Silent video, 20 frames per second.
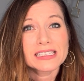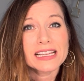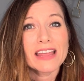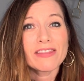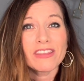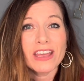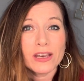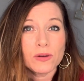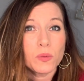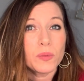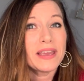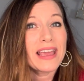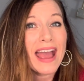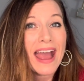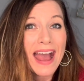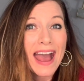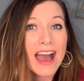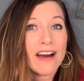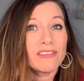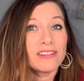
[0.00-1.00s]
and then we
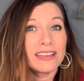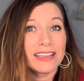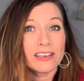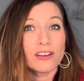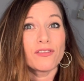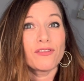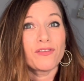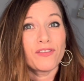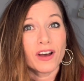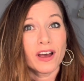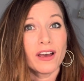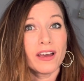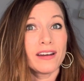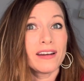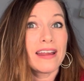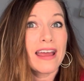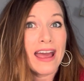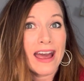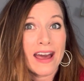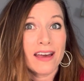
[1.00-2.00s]
have a little fun
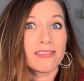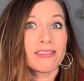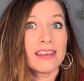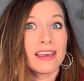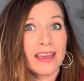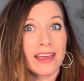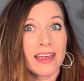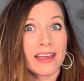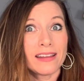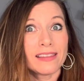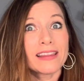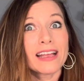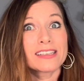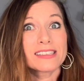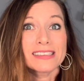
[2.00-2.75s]
at the end.